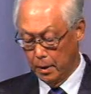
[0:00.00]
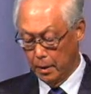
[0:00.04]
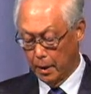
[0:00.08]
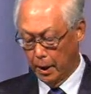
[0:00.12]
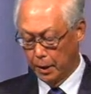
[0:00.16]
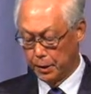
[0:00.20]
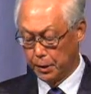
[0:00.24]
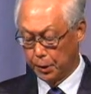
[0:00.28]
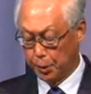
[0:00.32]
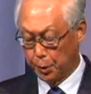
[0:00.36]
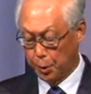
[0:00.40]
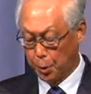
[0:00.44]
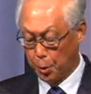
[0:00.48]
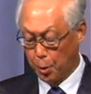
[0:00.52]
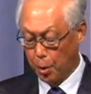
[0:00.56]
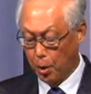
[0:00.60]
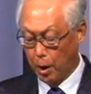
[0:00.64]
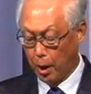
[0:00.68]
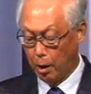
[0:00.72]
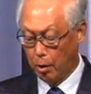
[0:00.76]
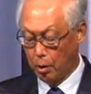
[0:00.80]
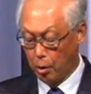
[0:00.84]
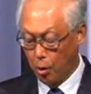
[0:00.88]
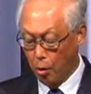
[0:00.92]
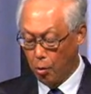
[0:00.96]
and secure
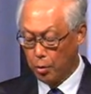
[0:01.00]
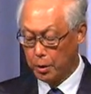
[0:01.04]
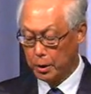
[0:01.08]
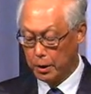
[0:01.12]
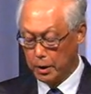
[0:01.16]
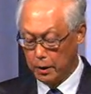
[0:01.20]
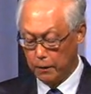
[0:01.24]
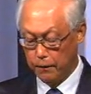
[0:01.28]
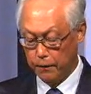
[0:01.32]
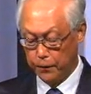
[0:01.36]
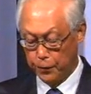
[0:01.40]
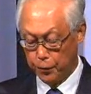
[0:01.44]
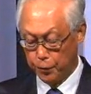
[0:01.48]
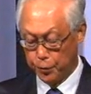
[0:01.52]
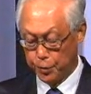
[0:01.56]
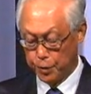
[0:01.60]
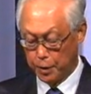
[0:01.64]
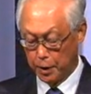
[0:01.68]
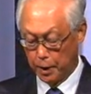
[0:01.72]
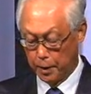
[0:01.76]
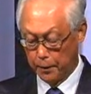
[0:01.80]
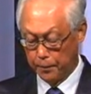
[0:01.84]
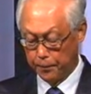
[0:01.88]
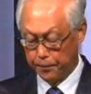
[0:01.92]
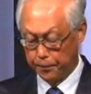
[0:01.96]
our long-term
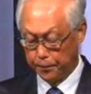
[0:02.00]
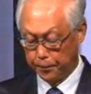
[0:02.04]
future.